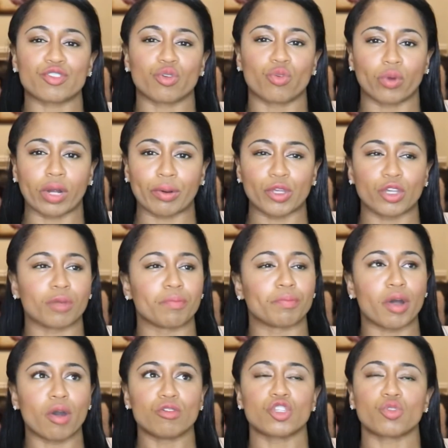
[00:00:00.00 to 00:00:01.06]
to worry. You can
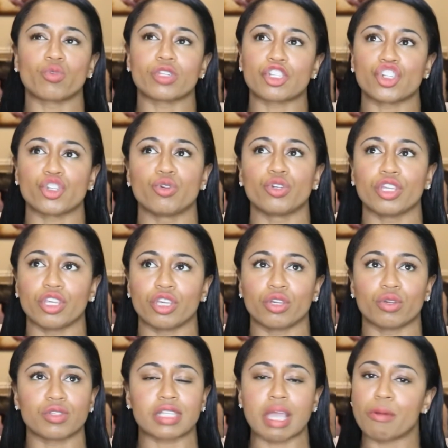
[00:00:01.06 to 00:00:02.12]
post what's true to
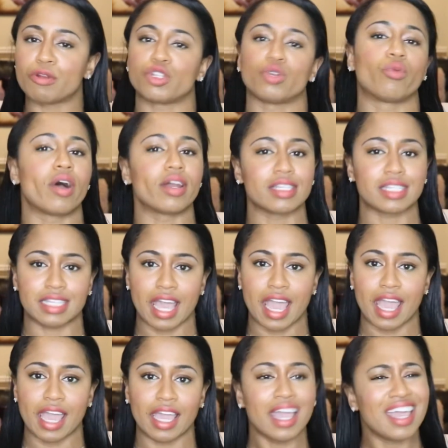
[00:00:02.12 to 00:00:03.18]
you, say what you want to
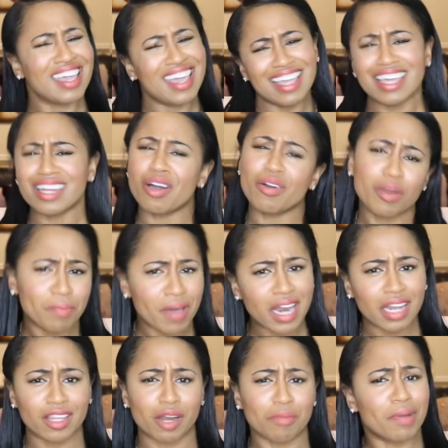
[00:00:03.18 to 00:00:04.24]
say, and get on up out
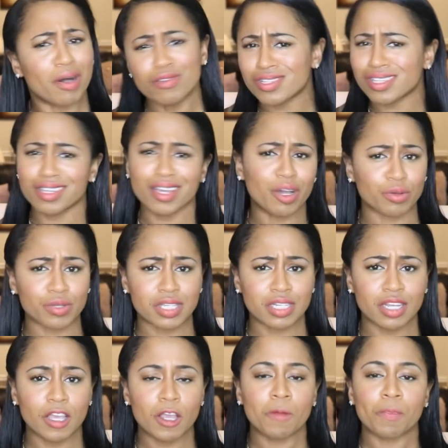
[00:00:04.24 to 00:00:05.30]
of there. Post and ghost.
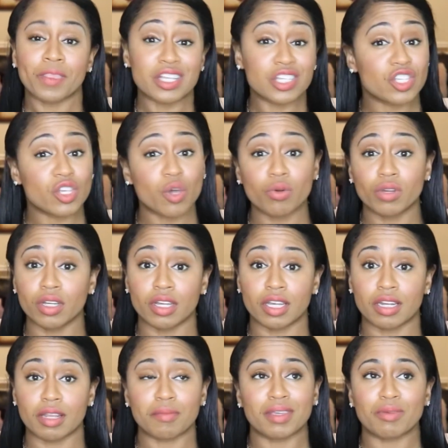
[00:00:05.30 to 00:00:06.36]
That's so
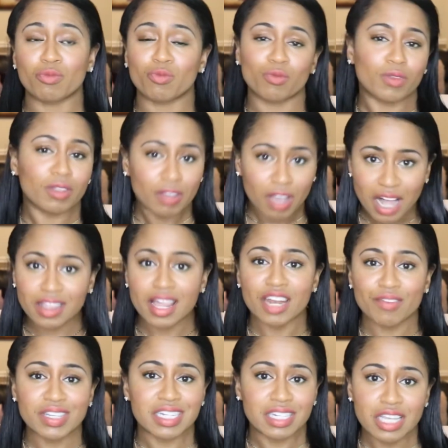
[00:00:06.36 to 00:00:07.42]
good. I mean, a lot
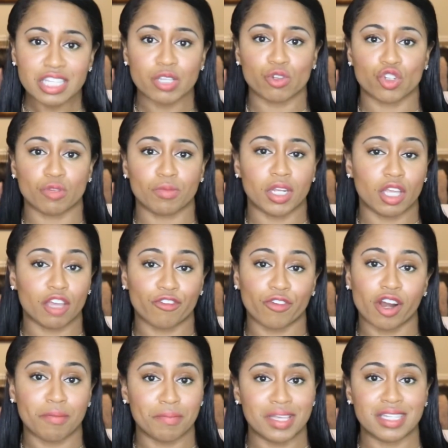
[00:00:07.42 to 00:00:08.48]
of us need social media for
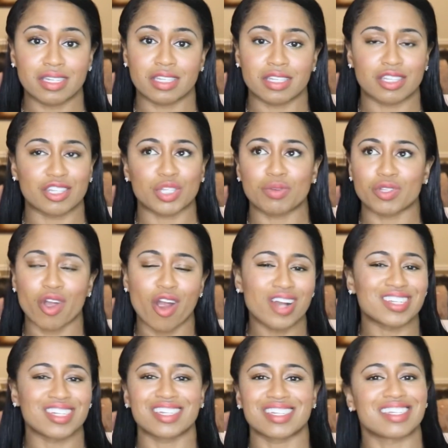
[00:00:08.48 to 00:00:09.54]
our businesses, so it's hard
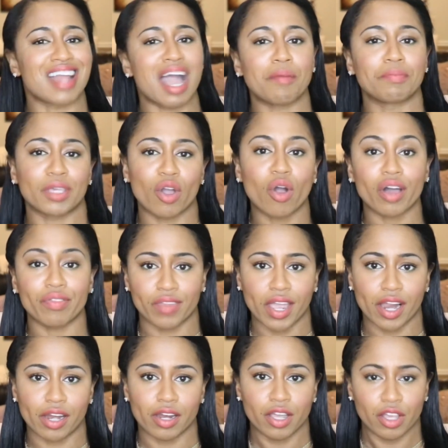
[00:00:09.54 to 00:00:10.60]
to just not be on
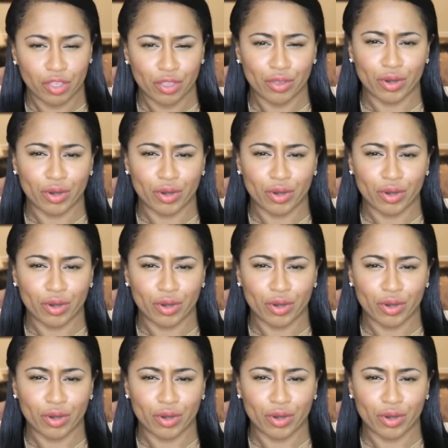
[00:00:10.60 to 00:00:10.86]
there. You